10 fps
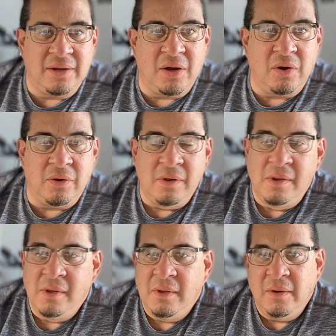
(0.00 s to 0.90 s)
go.
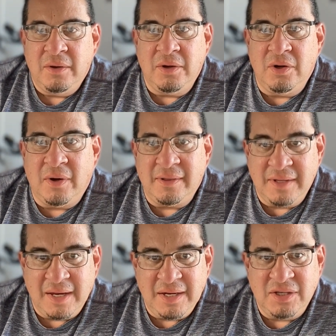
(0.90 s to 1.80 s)
I
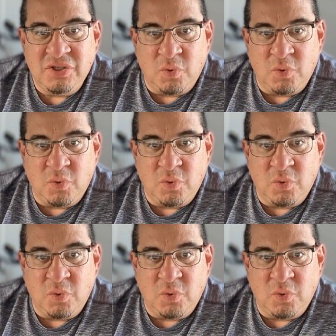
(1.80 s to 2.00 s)
think he needs to